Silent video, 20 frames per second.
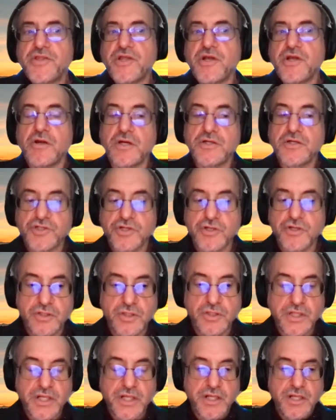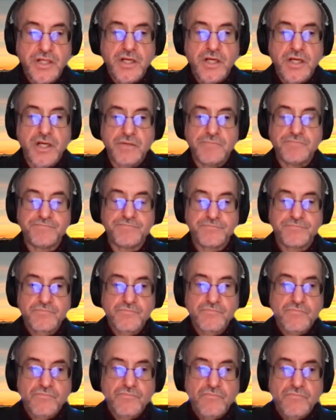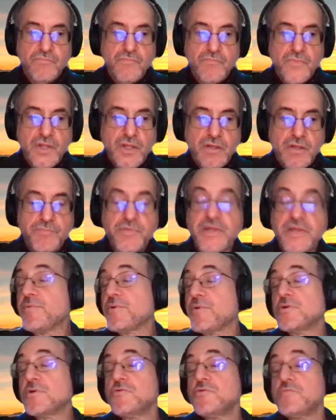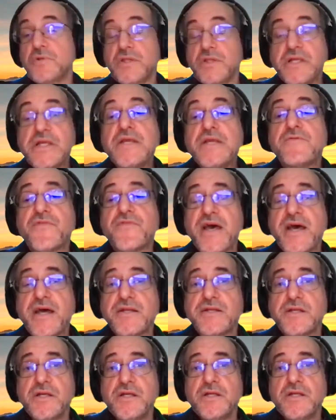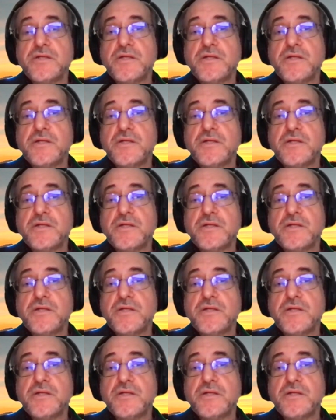there are certainly people who believe that